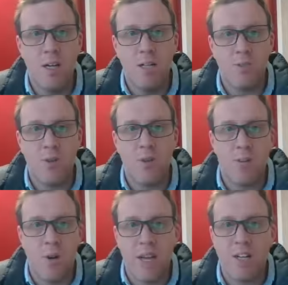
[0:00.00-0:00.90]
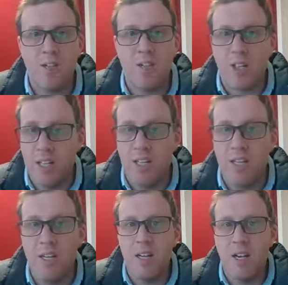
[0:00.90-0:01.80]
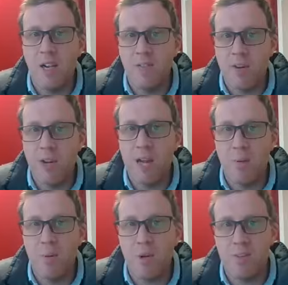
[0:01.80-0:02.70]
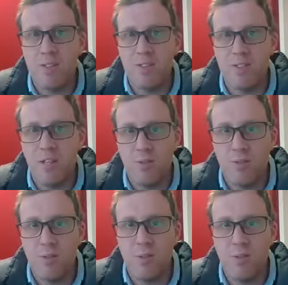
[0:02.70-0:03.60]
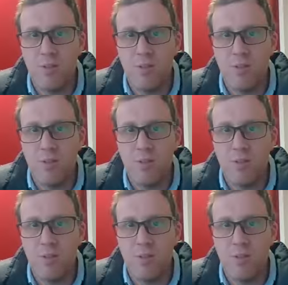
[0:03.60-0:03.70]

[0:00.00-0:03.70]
so that we actually love our neighbor as ourselves.